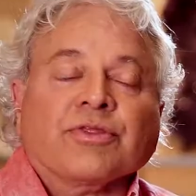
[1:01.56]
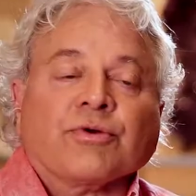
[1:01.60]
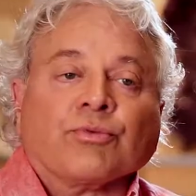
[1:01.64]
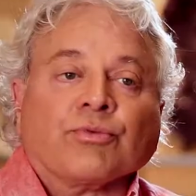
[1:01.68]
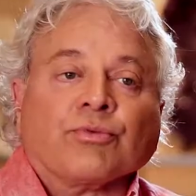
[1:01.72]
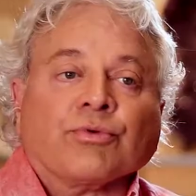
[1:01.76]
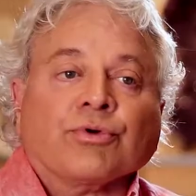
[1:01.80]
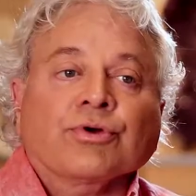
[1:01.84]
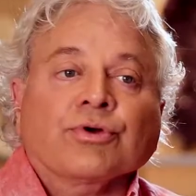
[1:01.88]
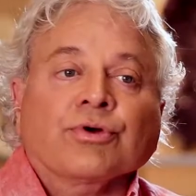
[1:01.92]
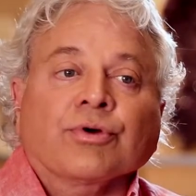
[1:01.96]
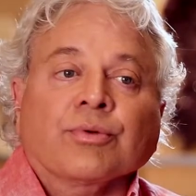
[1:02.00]

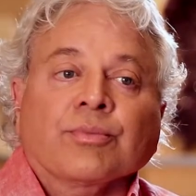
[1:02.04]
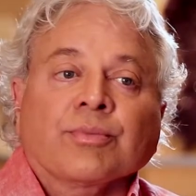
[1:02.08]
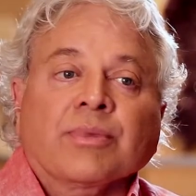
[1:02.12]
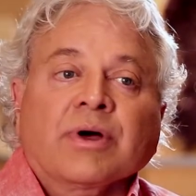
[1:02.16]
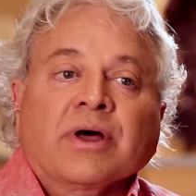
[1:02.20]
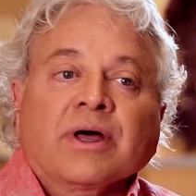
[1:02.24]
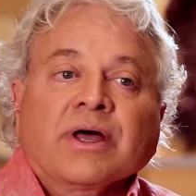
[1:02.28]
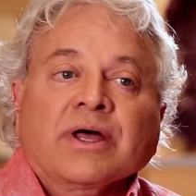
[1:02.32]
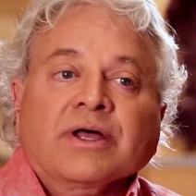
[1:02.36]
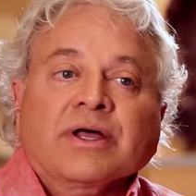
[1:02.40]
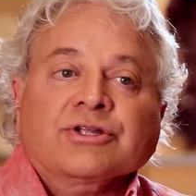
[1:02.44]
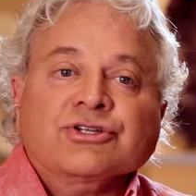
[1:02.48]
room
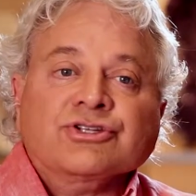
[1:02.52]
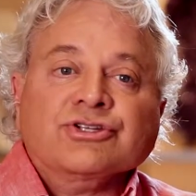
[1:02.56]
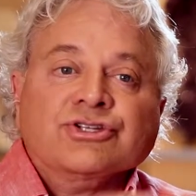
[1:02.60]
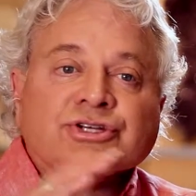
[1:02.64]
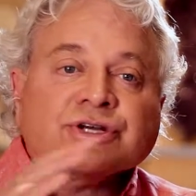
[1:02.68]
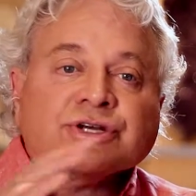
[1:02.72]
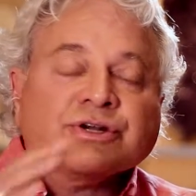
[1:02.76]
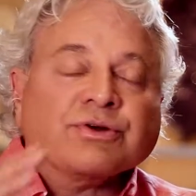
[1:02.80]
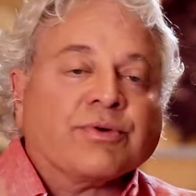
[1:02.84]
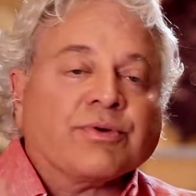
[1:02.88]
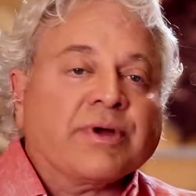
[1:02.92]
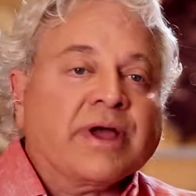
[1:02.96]

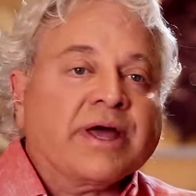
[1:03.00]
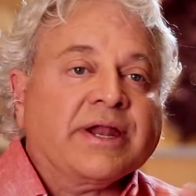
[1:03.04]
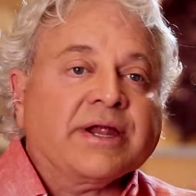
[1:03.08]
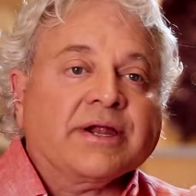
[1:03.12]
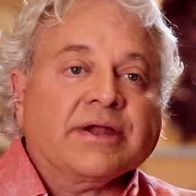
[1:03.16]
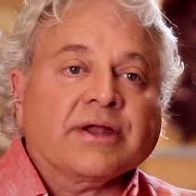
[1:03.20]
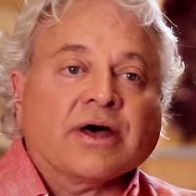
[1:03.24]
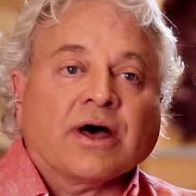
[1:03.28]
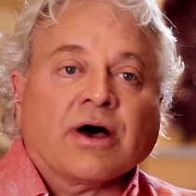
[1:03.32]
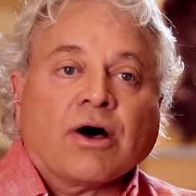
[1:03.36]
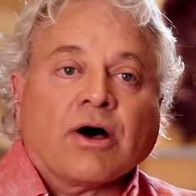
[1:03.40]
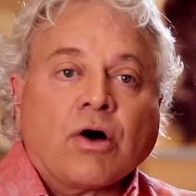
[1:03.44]
generated
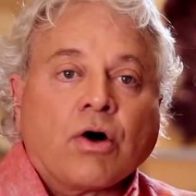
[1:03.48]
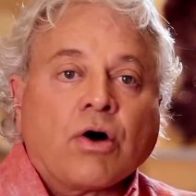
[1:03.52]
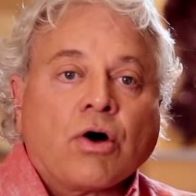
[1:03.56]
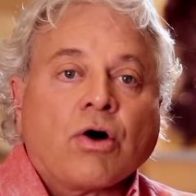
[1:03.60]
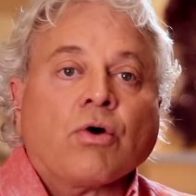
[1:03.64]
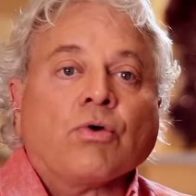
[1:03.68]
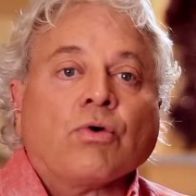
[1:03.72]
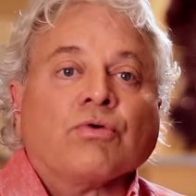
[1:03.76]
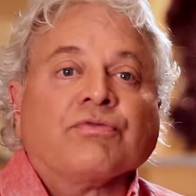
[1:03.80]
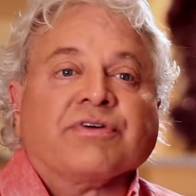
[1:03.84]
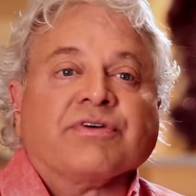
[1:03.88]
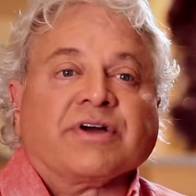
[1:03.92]
a
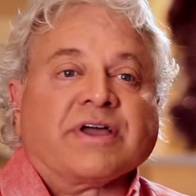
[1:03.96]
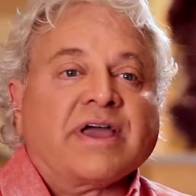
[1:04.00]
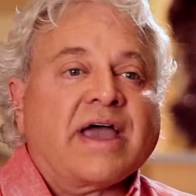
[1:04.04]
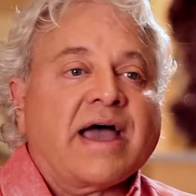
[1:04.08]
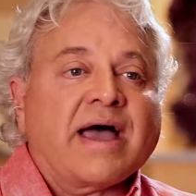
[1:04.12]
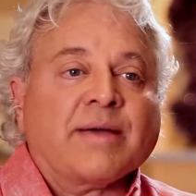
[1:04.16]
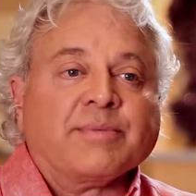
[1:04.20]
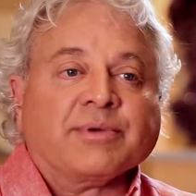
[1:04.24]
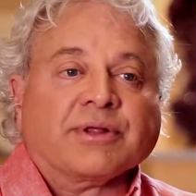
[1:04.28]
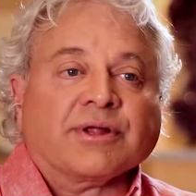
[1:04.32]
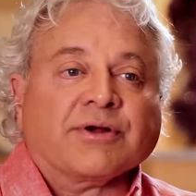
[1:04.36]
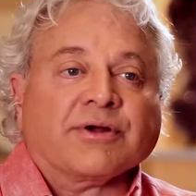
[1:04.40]
whole
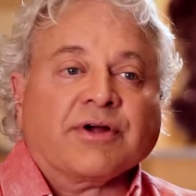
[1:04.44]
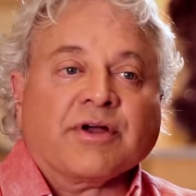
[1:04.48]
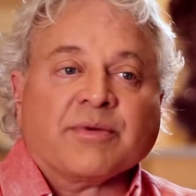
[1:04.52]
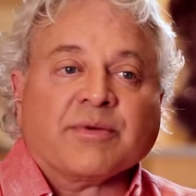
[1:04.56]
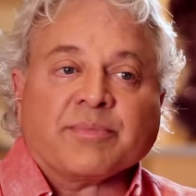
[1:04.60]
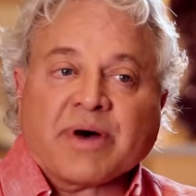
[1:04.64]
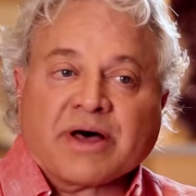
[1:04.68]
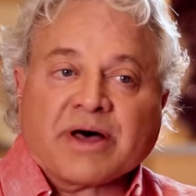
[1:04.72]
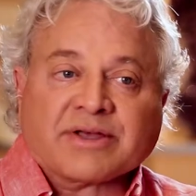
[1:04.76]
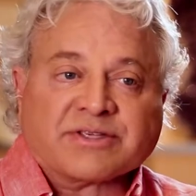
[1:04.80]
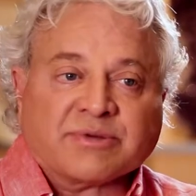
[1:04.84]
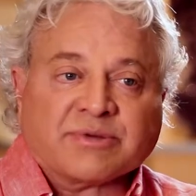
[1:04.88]
vocabulary of
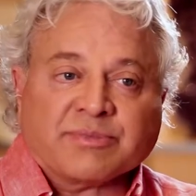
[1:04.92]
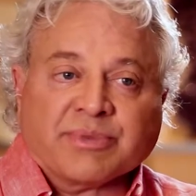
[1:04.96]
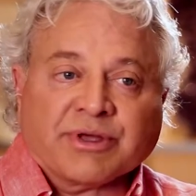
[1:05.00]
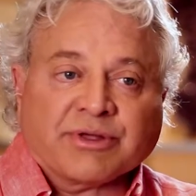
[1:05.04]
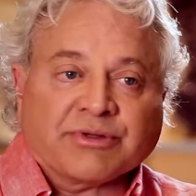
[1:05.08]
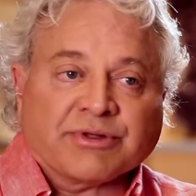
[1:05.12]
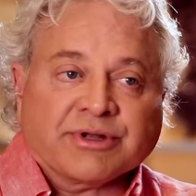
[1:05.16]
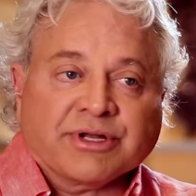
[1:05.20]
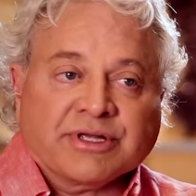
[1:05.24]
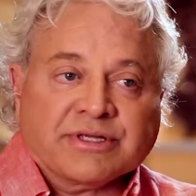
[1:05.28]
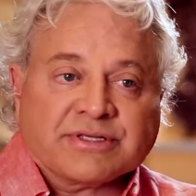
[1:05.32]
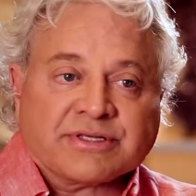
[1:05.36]

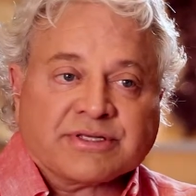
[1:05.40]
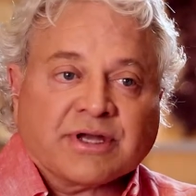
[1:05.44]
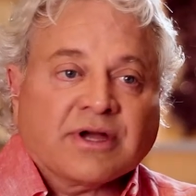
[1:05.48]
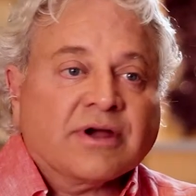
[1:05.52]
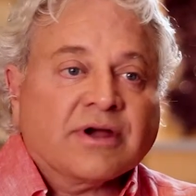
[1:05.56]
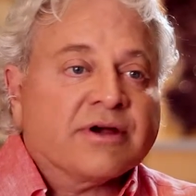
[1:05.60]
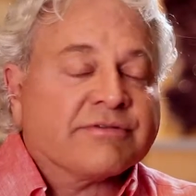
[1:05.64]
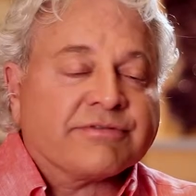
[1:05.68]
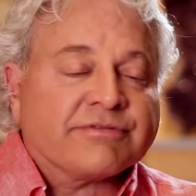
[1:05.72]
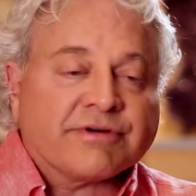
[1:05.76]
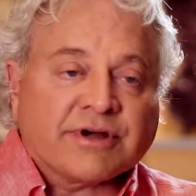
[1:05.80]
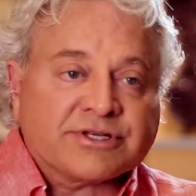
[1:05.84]
possibilities
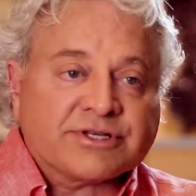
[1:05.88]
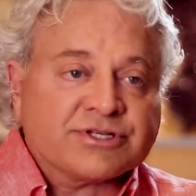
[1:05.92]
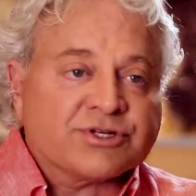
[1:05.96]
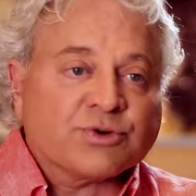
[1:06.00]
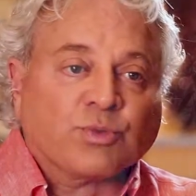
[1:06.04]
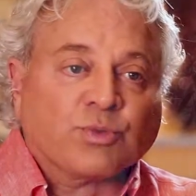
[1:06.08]
for us to